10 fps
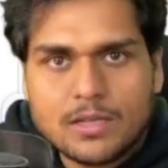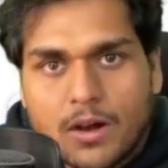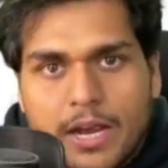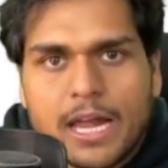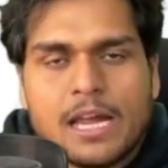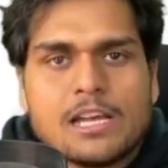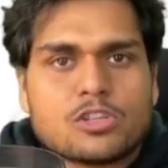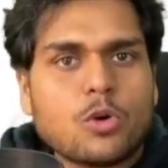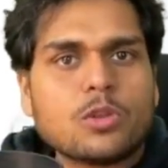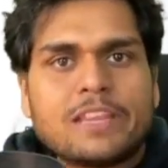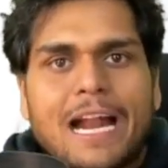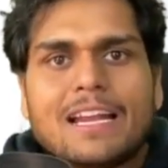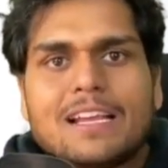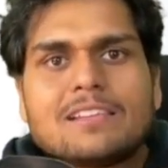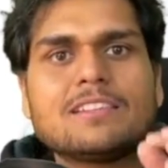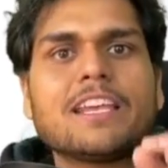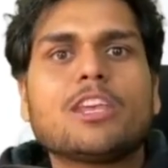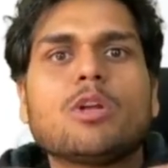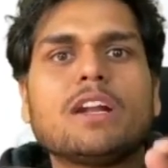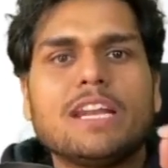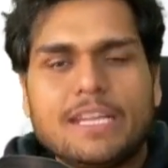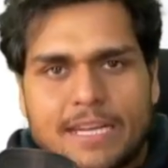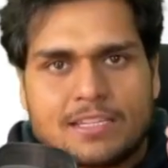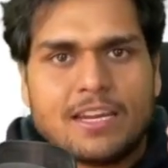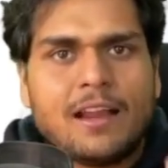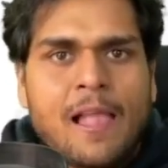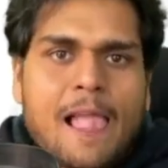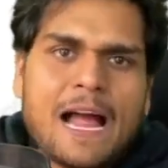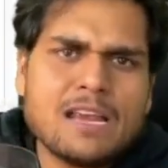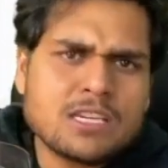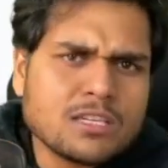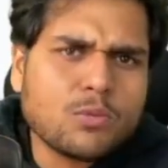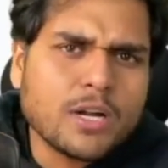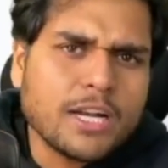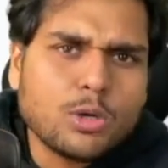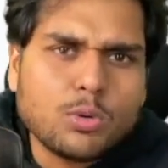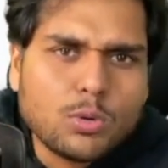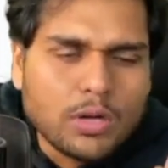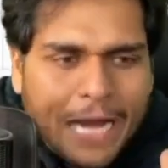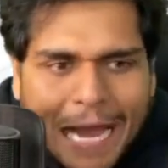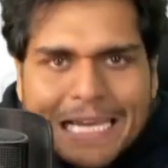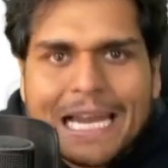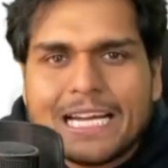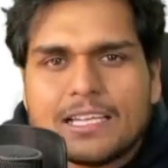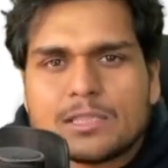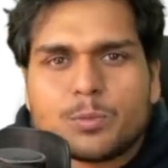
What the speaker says: Okay, so that is security testing. I just wanted to highlight this